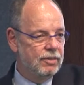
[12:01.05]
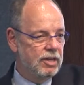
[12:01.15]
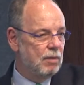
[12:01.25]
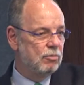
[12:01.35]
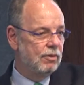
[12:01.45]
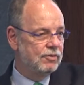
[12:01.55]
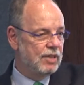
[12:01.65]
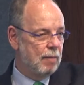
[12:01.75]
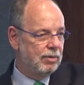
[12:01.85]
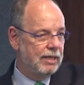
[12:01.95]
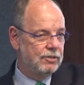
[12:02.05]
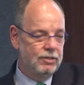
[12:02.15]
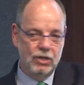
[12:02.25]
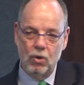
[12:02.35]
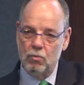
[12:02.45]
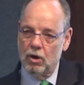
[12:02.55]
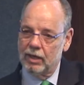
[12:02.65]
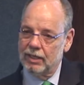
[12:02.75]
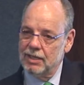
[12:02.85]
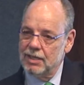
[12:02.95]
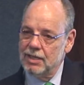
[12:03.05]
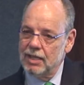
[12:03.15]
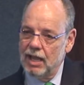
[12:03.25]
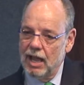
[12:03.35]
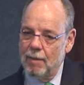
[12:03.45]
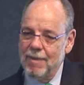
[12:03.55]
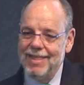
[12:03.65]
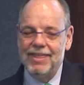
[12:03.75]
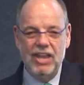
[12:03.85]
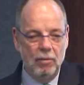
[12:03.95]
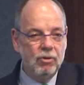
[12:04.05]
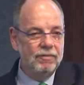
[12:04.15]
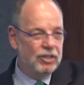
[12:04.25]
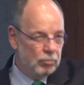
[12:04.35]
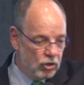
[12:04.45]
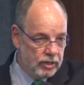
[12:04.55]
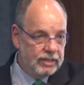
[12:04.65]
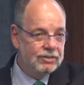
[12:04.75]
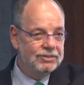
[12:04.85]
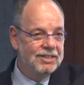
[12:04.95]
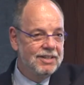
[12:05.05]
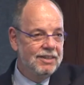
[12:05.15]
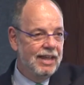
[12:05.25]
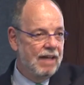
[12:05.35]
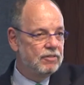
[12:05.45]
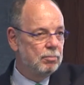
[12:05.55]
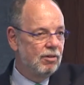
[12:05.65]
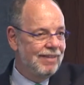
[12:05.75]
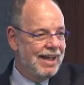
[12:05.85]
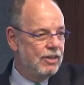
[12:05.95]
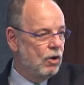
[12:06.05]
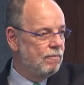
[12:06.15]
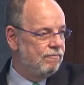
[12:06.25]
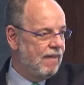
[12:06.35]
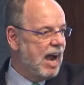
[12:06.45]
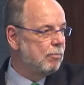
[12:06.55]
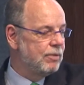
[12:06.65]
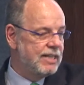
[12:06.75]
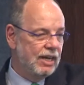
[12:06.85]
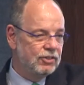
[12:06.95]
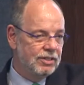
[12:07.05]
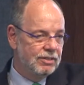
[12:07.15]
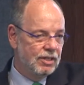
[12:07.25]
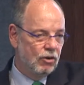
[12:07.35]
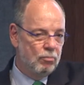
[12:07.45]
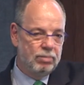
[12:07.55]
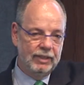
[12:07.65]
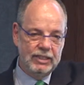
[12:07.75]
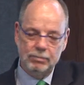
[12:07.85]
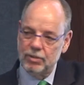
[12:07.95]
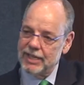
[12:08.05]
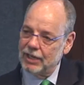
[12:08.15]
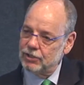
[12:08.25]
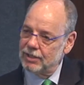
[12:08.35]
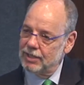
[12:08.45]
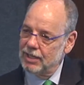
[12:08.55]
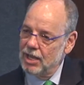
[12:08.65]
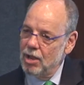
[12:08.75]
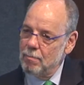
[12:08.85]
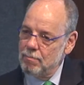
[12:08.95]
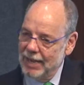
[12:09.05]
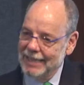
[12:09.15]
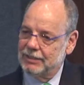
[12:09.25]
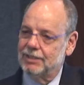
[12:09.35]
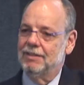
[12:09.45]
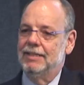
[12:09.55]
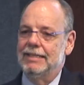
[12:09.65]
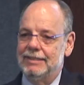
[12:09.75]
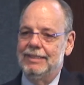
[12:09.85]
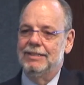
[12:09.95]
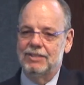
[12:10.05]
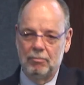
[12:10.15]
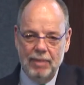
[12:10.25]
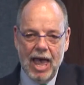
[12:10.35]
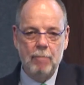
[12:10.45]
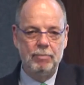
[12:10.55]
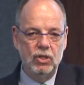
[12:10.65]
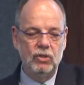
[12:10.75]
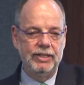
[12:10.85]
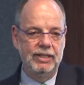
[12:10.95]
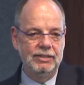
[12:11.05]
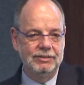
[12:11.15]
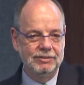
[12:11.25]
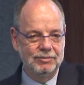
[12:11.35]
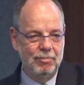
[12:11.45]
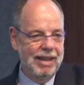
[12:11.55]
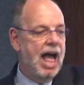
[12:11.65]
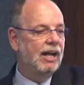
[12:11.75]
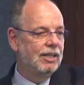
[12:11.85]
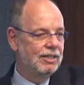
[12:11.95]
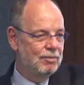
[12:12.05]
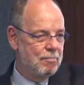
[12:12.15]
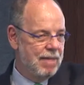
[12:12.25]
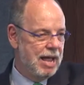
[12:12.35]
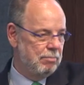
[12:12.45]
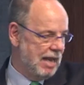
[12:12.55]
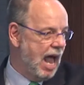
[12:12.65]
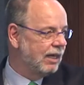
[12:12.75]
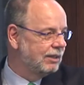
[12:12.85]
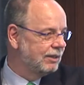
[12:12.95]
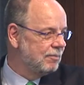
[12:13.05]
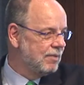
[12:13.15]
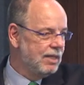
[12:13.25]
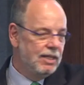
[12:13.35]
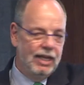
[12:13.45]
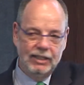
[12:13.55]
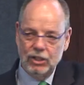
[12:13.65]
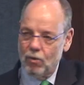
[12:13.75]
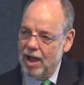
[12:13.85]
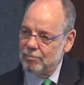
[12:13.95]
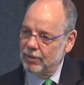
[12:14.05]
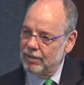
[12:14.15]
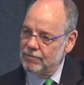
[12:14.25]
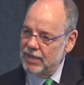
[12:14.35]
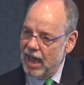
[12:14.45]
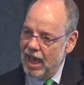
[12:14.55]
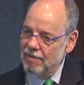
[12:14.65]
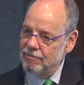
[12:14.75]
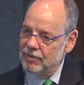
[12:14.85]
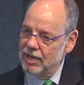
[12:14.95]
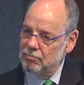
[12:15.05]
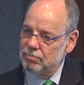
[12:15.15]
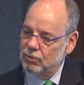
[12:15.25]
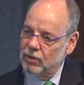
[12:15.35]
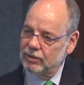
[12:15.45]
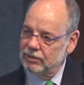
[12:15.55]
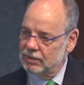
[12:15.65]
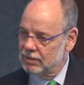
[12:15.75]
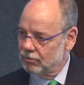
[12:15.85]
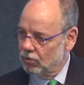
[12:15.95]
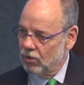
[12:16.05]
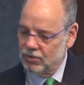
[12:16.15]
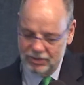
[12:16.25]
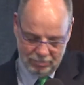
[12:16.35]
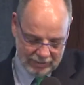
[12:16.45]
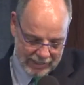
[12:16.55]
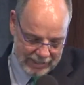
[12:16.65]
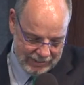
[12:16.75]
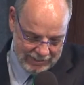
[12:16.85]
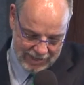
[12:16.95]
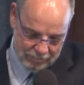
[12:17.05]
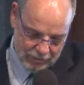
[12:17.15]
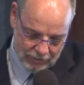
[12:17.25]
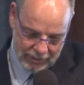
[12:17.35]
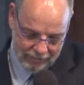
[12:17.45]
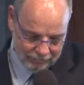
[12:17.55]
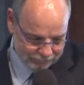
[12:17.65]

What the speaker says: the number of stoplights that don't work, the number of communities that have to provide their own fire protection, their own police protection. But this is about building block by block, and cooperatives have an important role to play in that building.